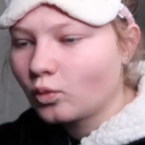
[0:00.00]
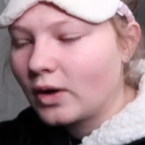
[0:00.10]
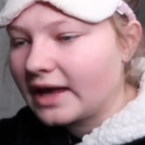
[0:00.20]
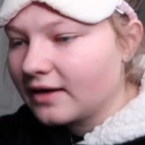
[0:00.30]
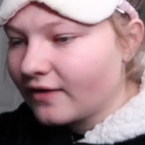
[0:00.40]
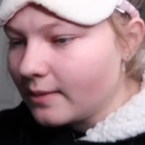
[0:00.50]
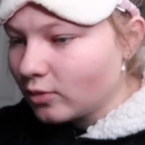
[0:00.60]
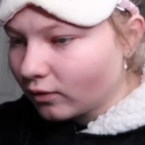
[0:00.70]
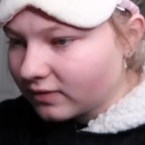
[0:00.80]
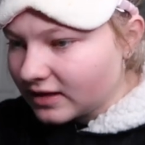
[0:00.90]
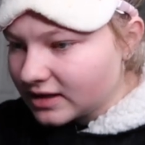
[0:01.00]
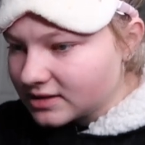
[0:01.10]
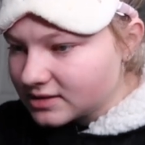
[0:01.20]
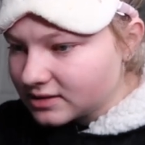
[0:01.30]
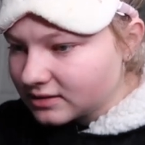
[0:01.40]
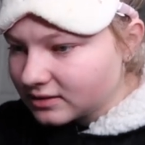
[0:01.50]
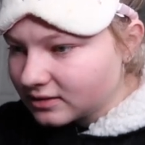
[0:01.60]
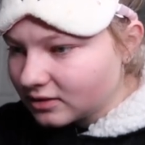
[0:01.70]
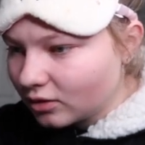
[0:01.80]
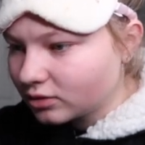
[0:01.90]
Wait, if I move these,
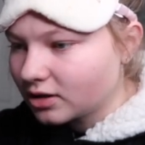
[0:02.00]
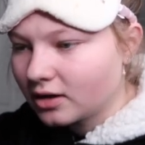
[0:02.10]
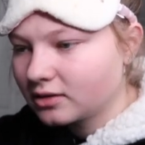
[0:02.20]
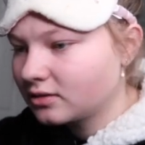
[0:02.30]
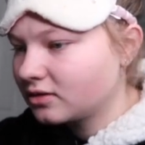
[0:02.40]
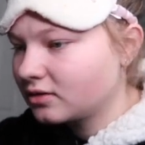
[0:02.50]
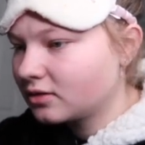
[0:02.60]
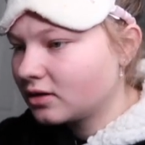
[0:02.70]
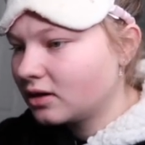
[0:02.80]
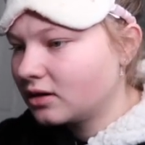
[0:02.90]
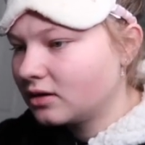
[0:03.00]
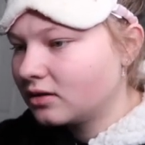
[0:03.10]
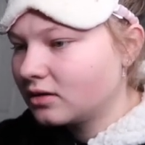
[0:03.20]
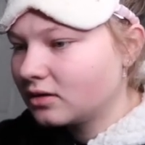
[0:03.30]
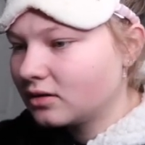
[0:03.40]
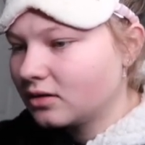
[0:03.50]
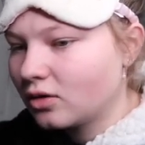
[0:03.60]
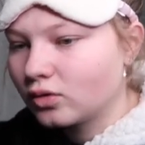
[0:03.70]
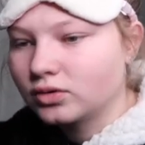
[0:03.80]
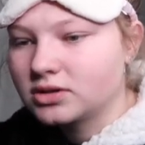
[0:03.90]
hold on
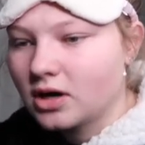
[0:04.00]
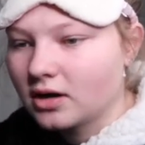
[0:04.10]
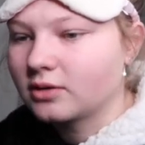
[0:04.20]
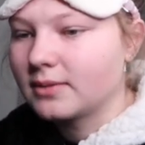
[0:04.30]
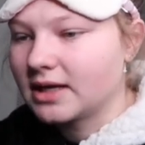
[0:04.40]
a